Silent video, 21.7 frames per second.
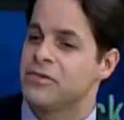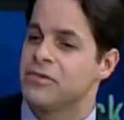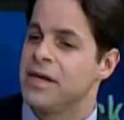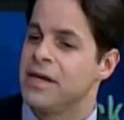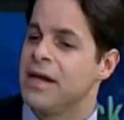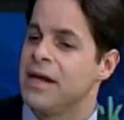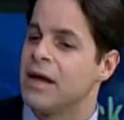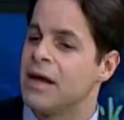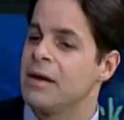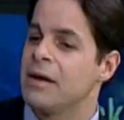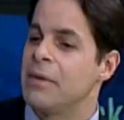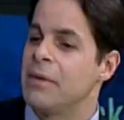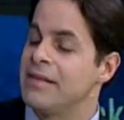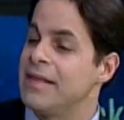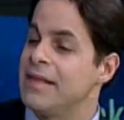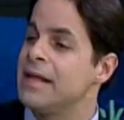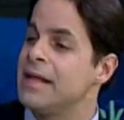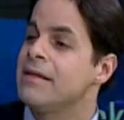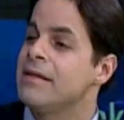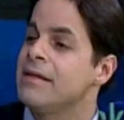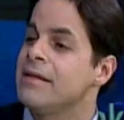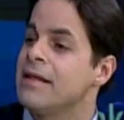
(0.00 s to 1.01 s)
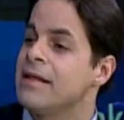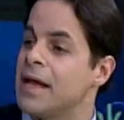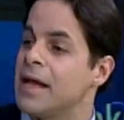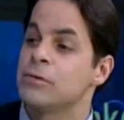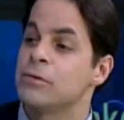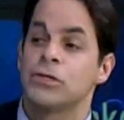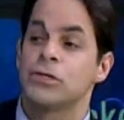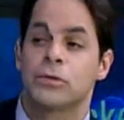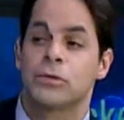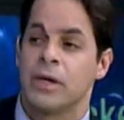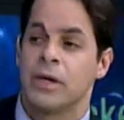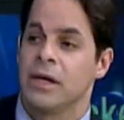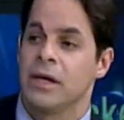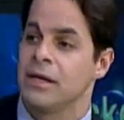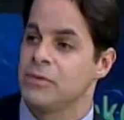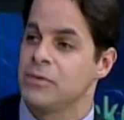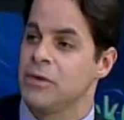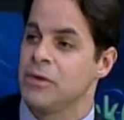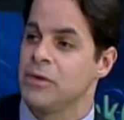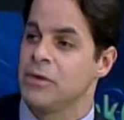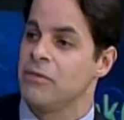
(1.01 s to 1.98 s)
trading now at about 10 times
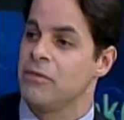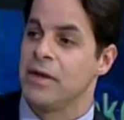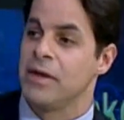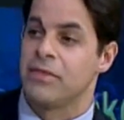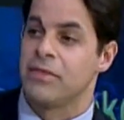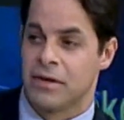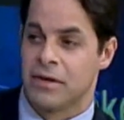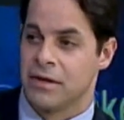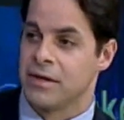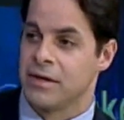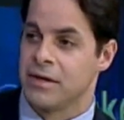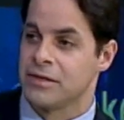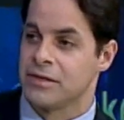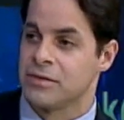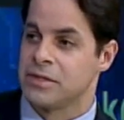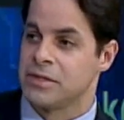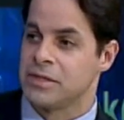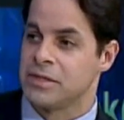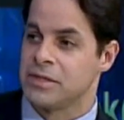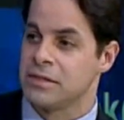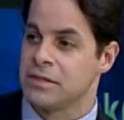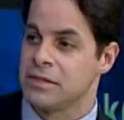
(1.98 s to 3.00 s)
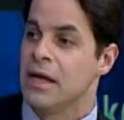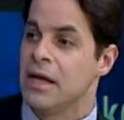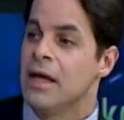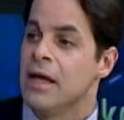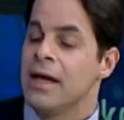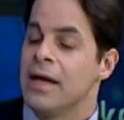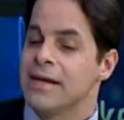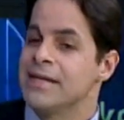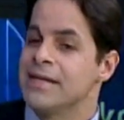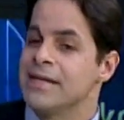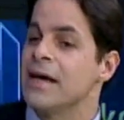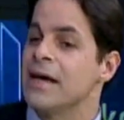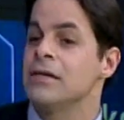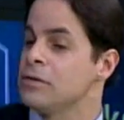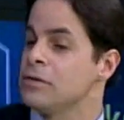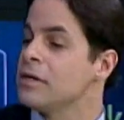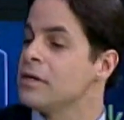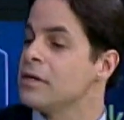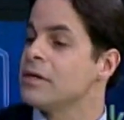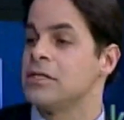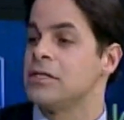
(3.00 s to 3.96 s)
trailing 12-month earnings, which is not
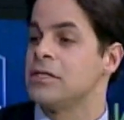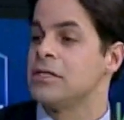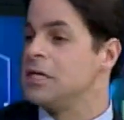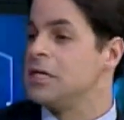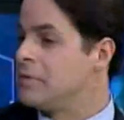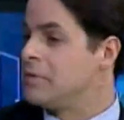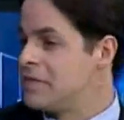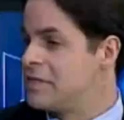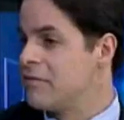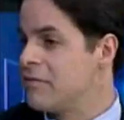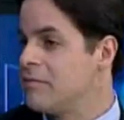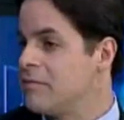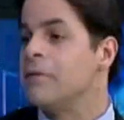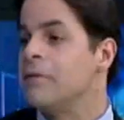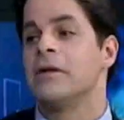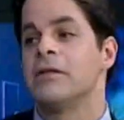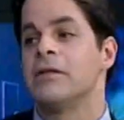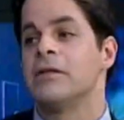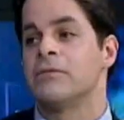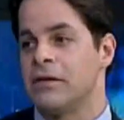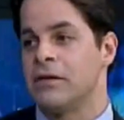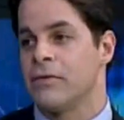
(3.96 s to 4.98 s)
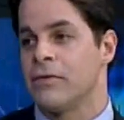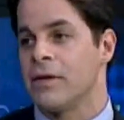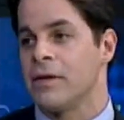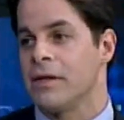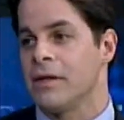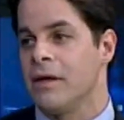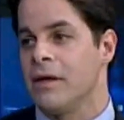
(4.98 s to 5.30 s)
historically the cheapest it's ever been, but it's really low.